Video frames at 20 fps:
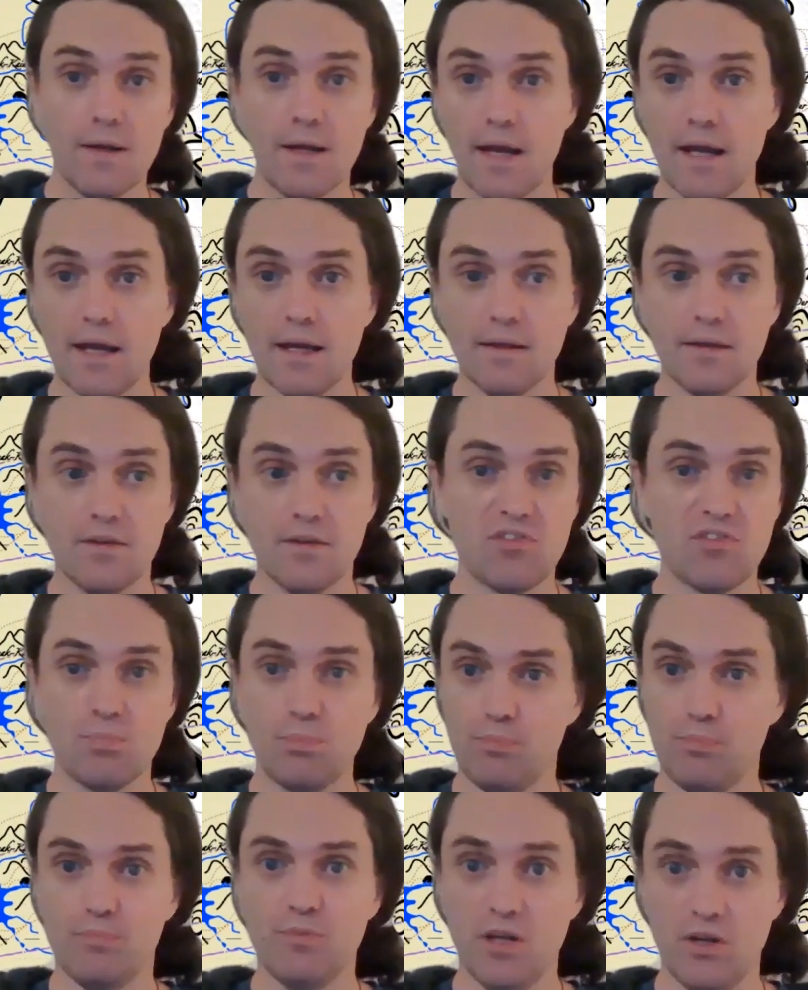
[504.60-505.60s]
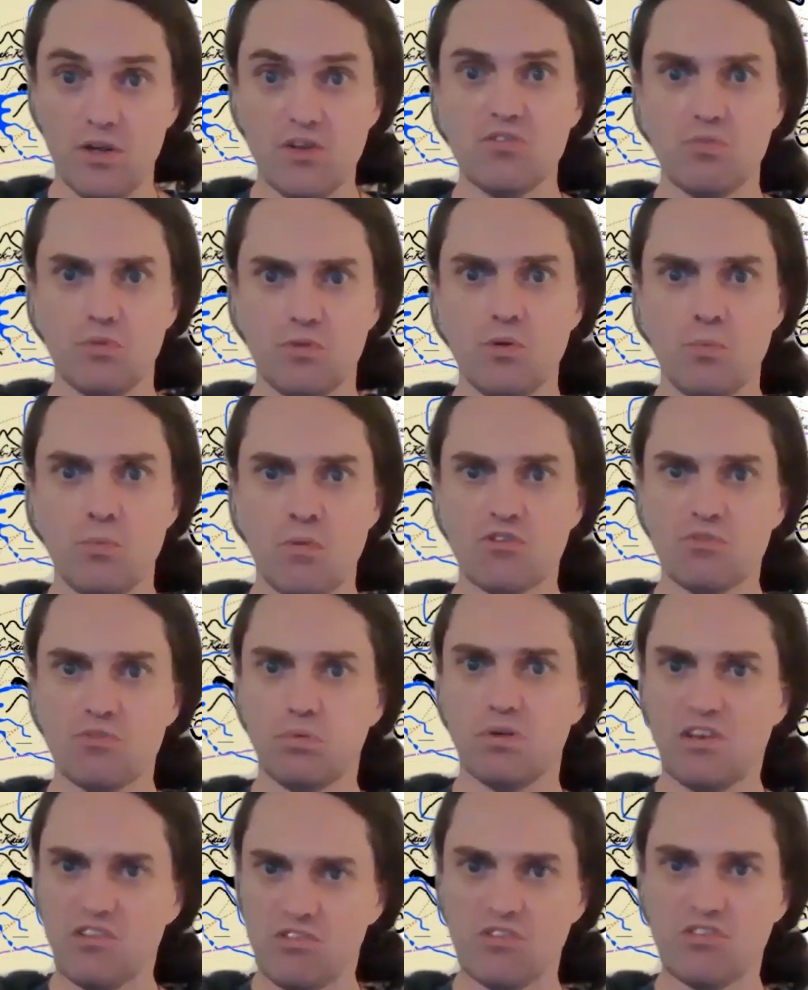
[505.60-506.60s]
and it's your most
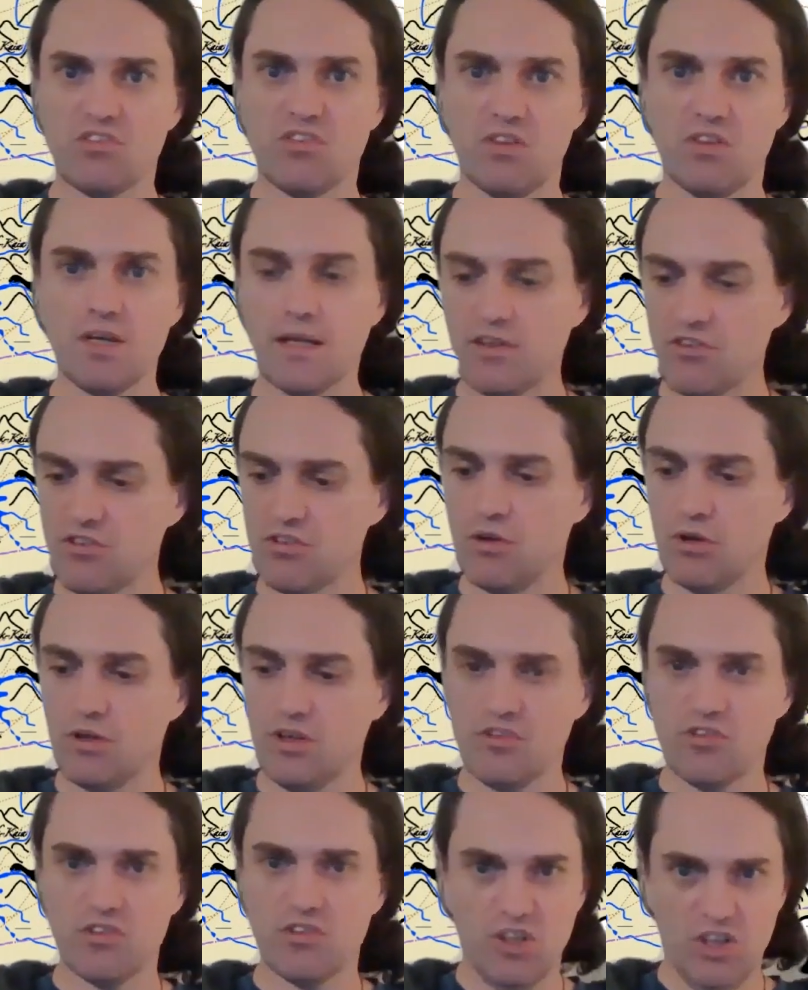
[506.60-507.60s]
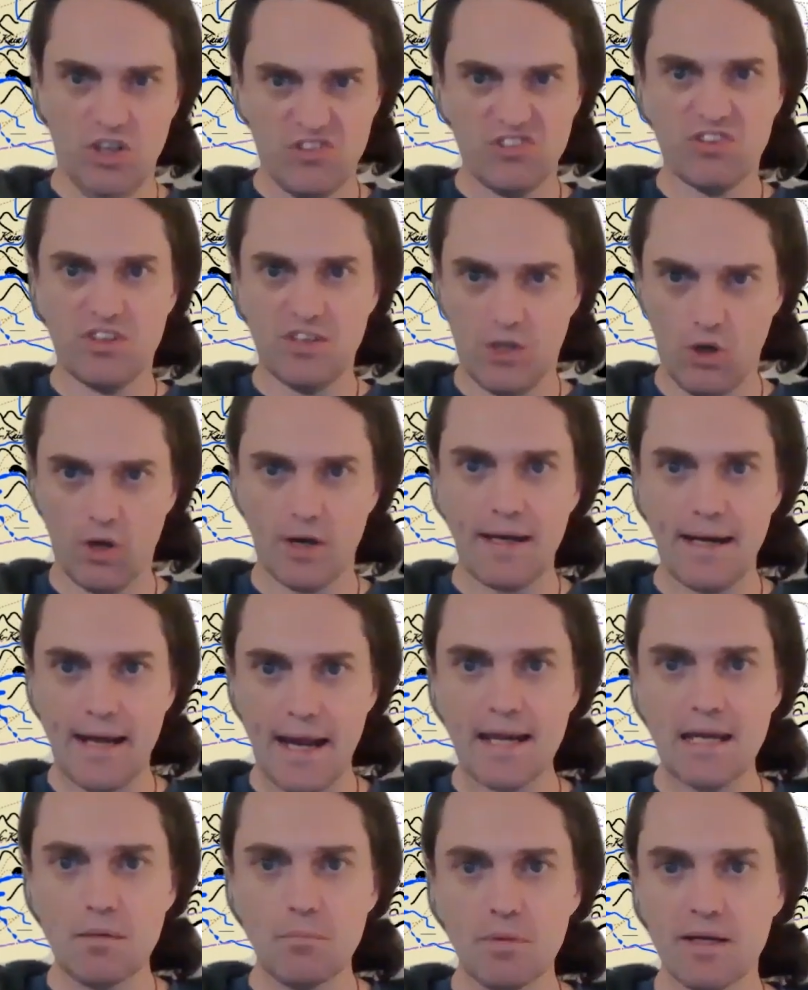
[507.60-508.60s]
precious thing. It's got a
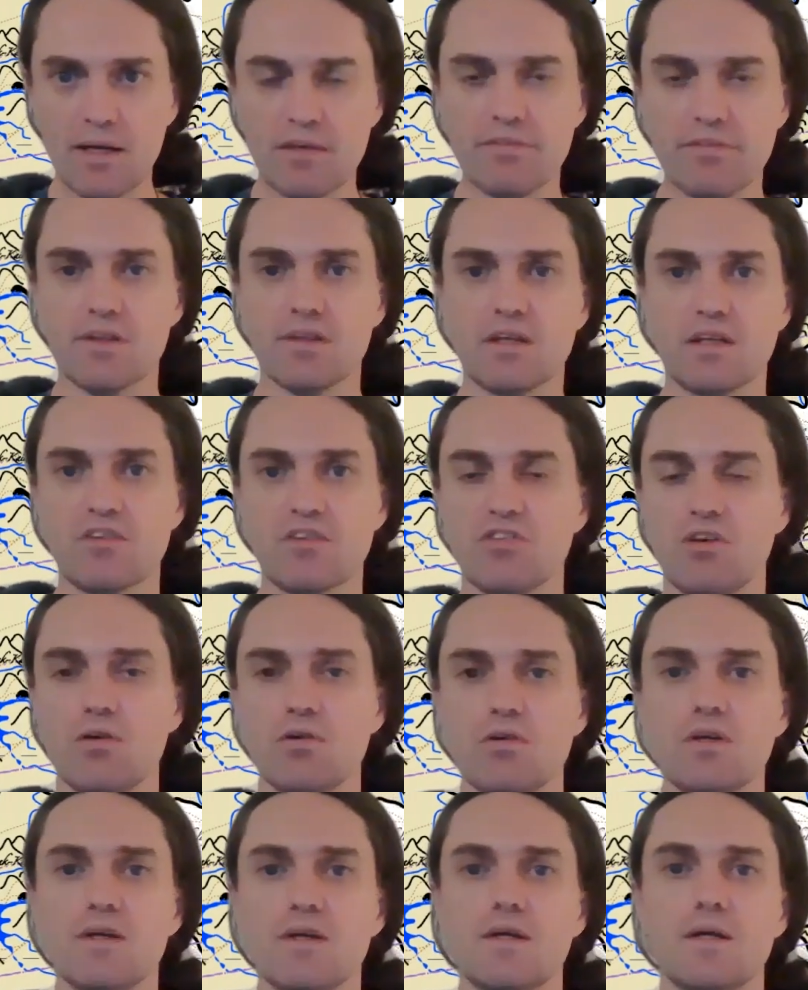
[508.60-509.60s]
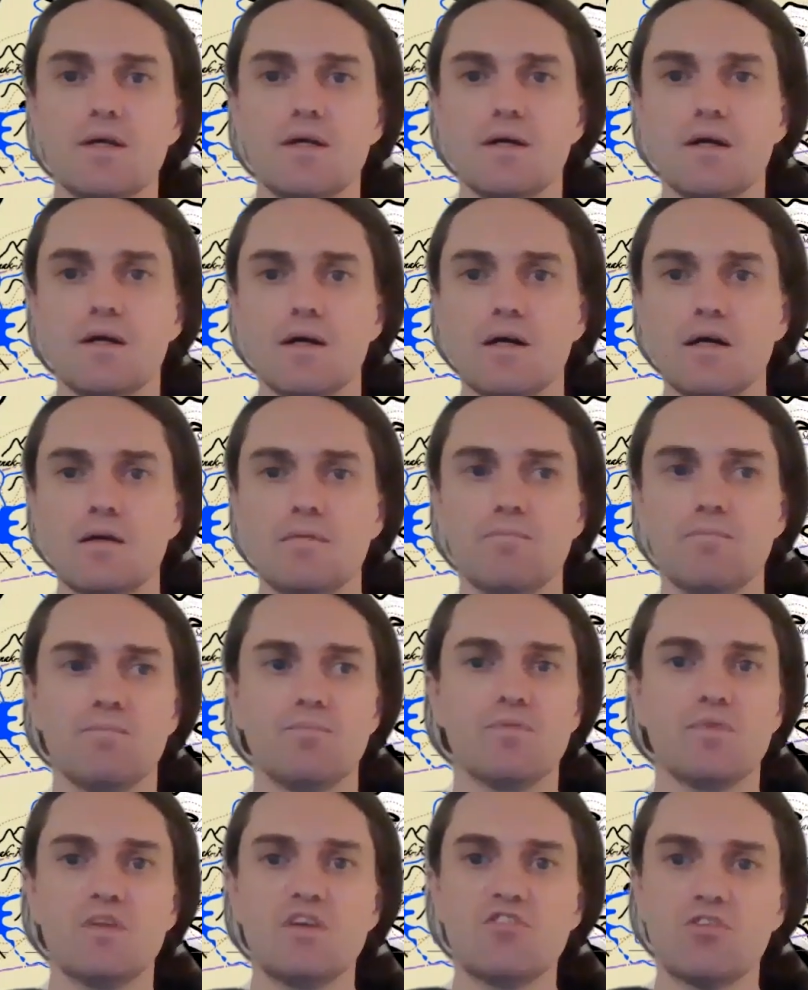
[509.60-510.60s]
name and everything. So
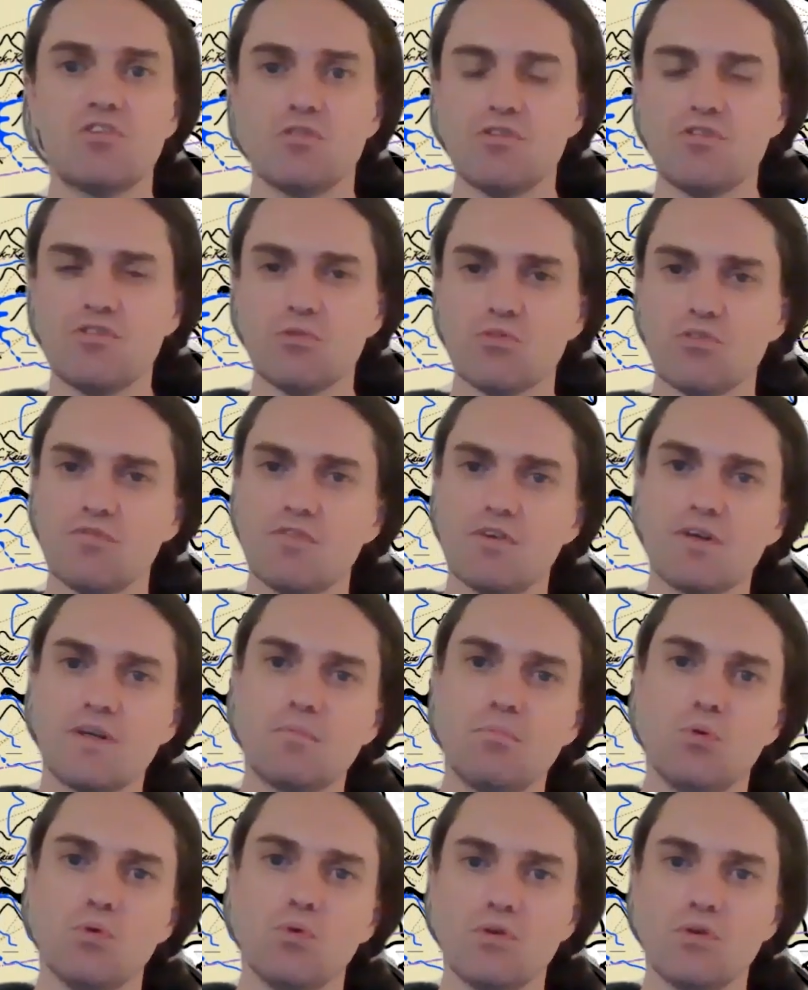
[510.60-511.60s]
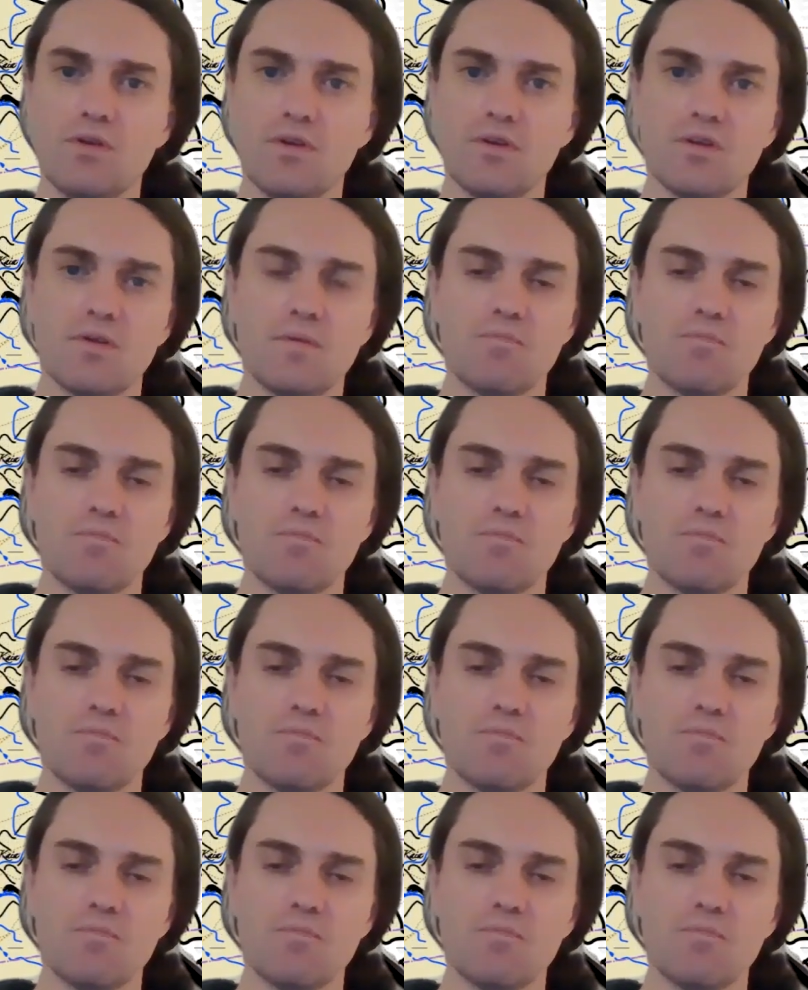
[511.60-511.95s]
these crystals are very important.